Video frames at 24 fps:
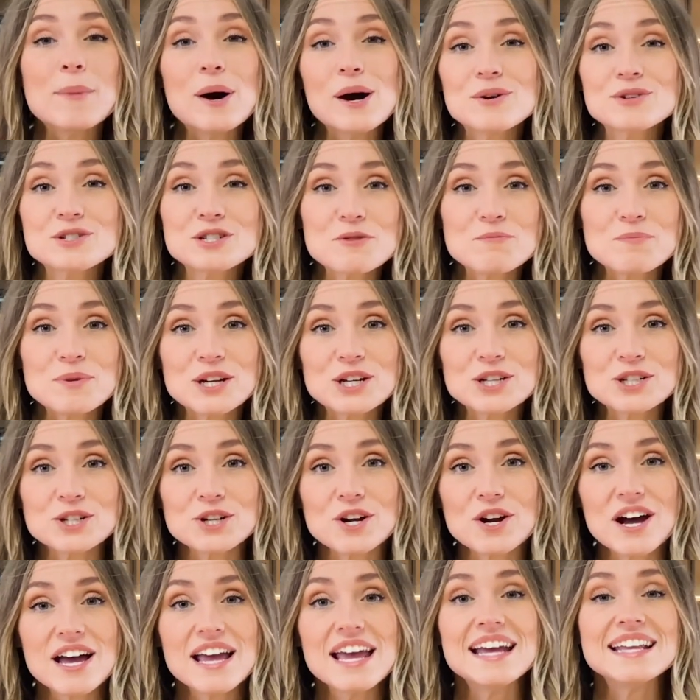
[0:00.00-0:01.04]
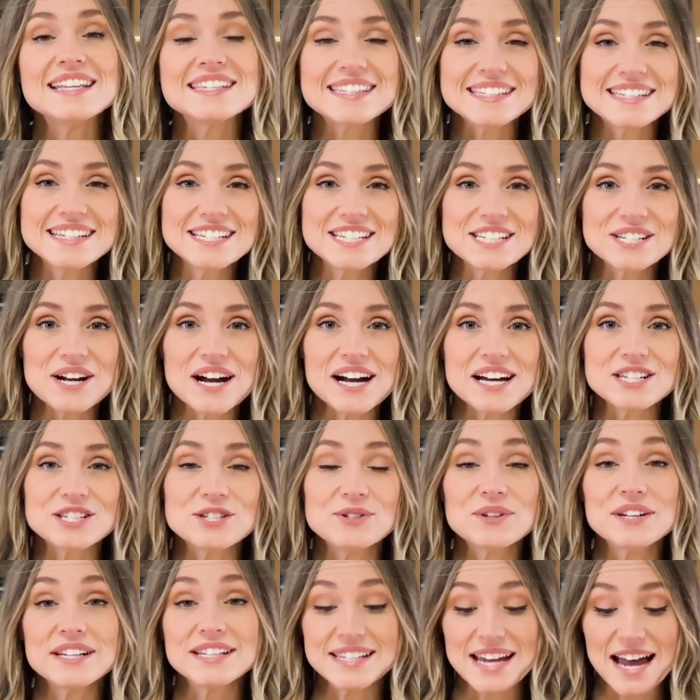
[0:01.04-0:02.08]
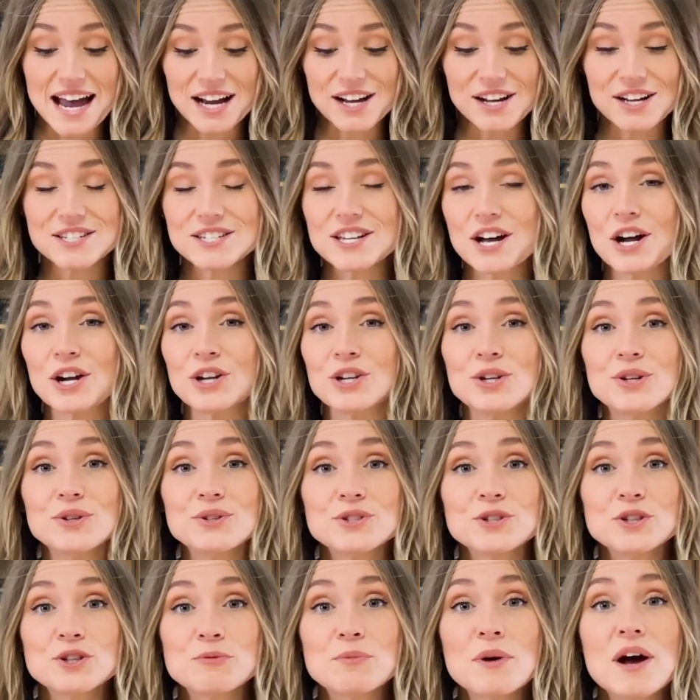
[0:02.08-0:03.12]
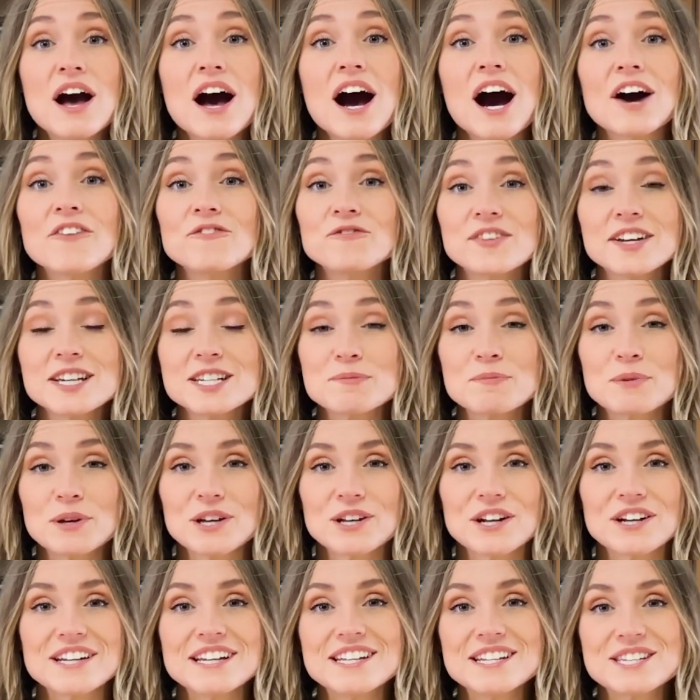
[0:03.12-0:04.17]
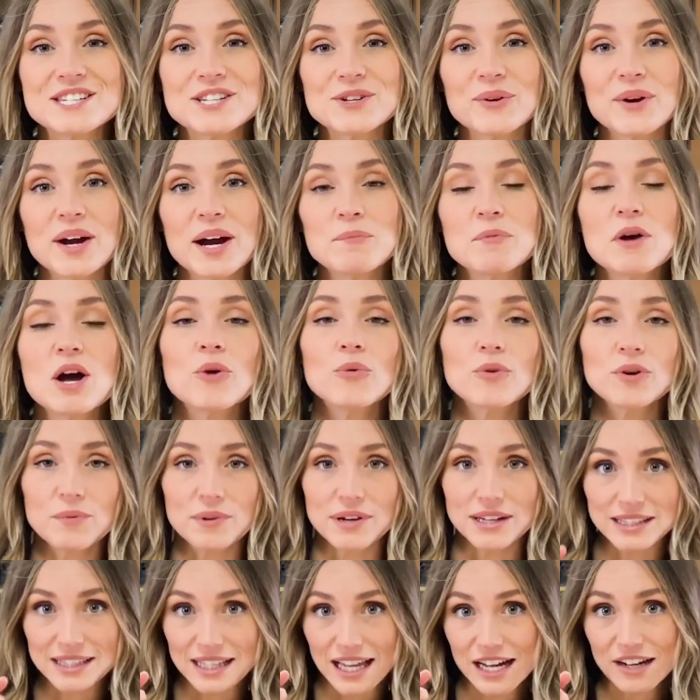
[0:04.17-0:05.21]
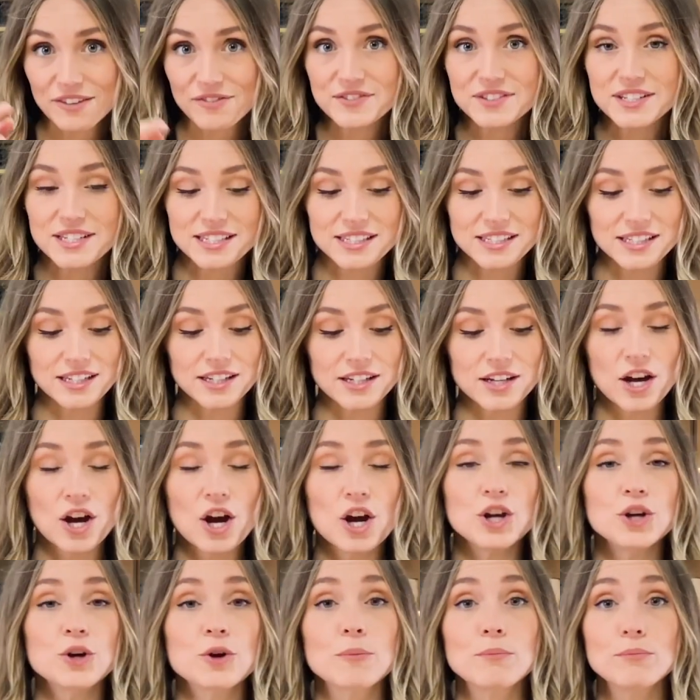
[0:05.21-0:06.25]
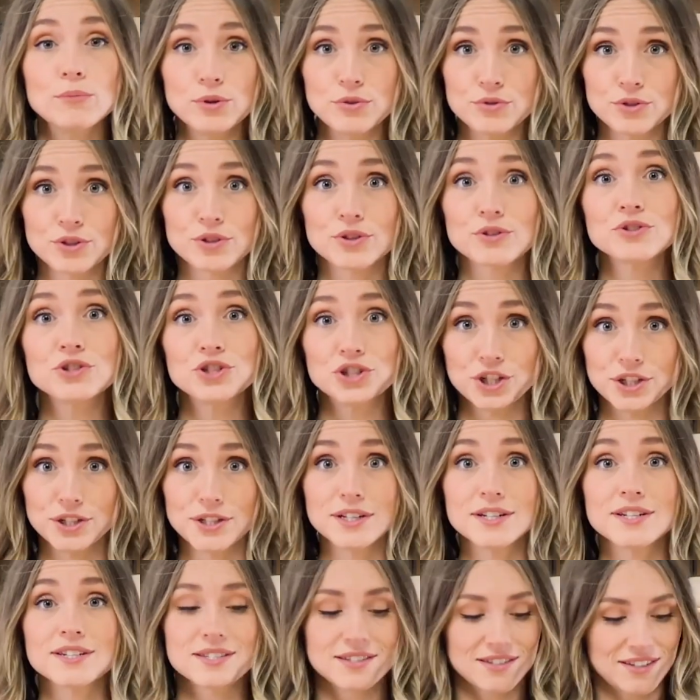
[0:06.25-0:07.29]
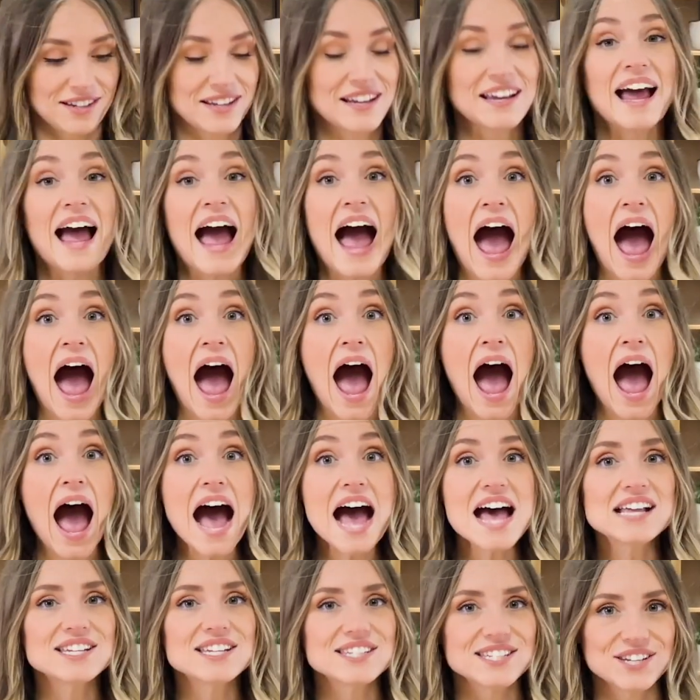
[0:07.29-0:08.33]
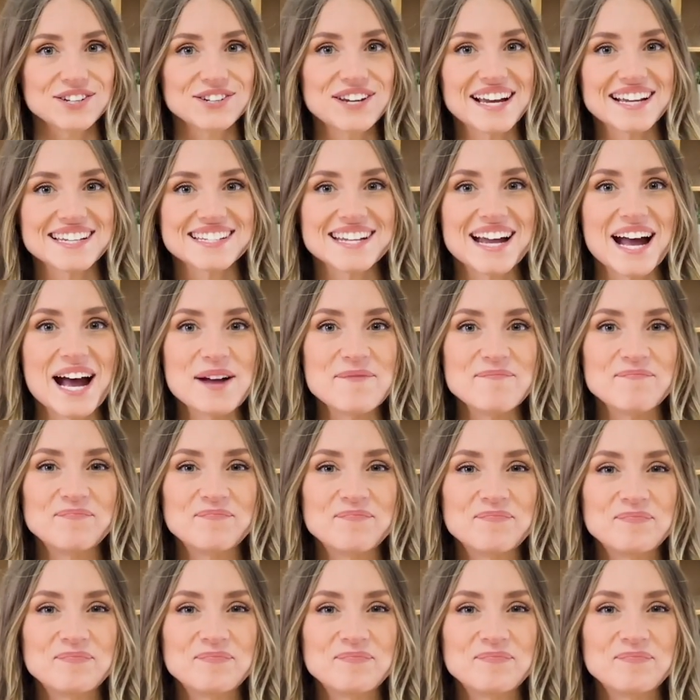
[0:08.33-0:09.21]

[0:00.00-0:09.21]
post a picture and send it to us. You can tag us on YouTube, on Facebook, and on Instagram. We would love to see your musical genius. See you next time.